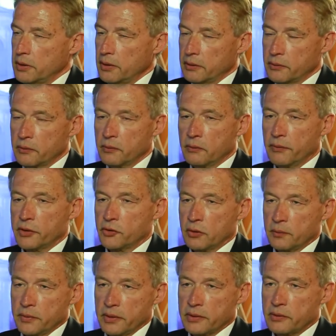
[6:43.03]
and you know that
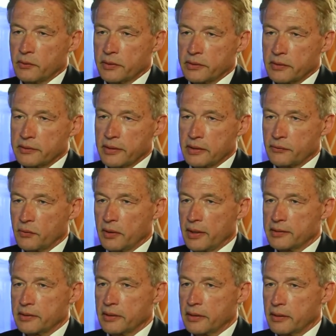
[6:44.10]
Germany is so successful
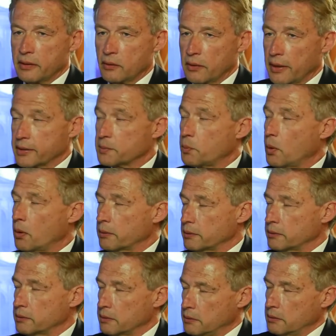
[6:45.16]
as a
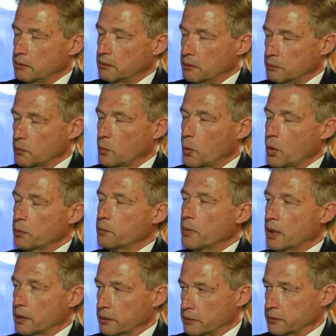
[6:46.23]
exporter on the world
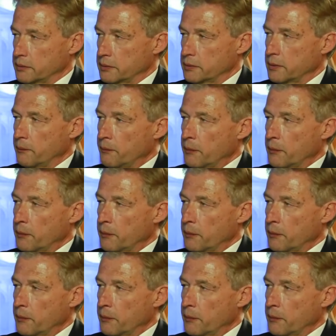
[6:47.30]
markets,